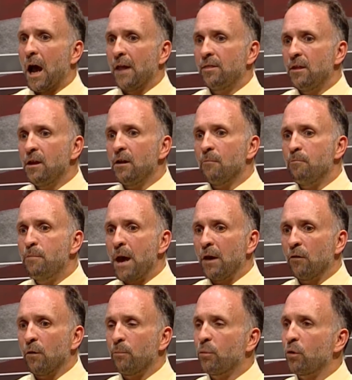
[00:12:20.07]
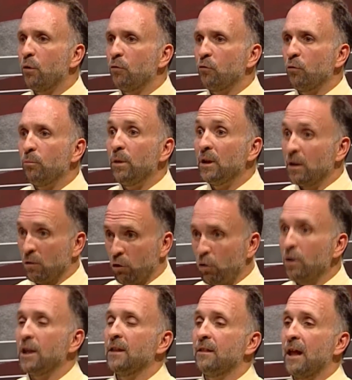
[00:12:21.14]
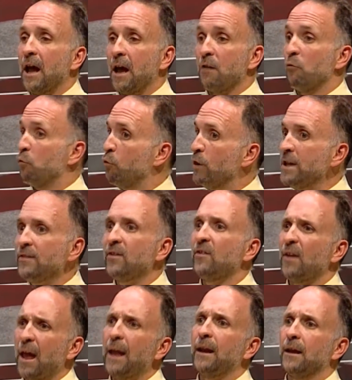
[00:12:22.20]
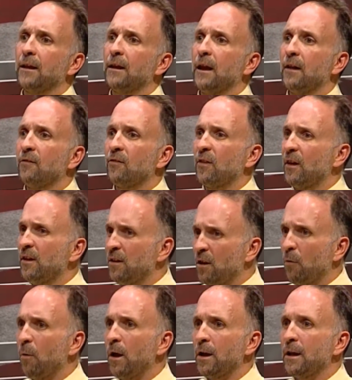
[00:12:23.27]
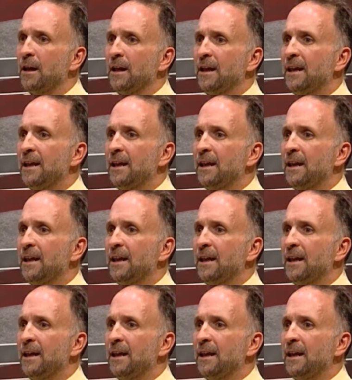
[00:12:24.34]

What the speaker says: I think a better approach would be to look at that, reset it, and say, you know what?